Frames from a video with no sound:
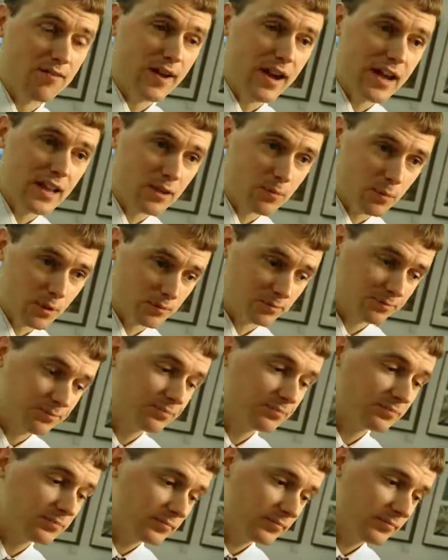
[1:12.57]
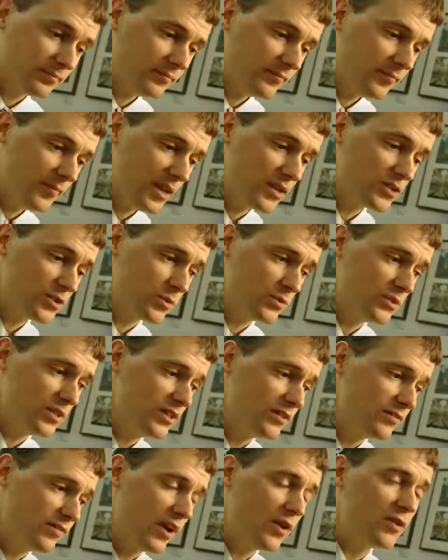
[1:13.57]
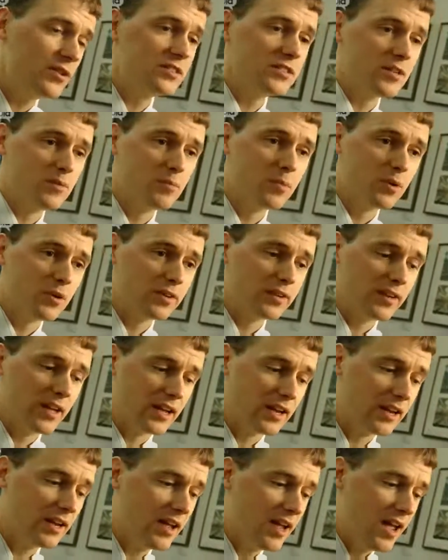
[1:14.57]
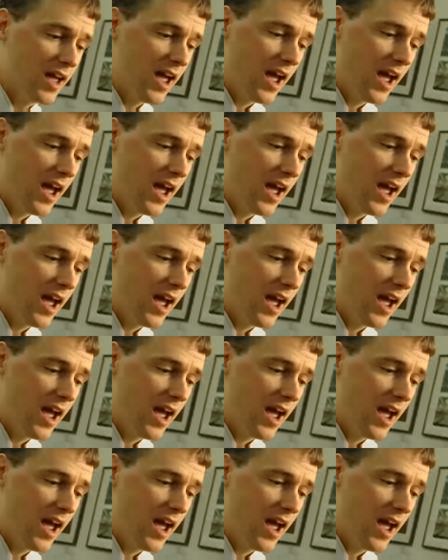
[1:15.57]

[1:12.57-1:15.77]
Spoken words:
available. So we did a very simple thing.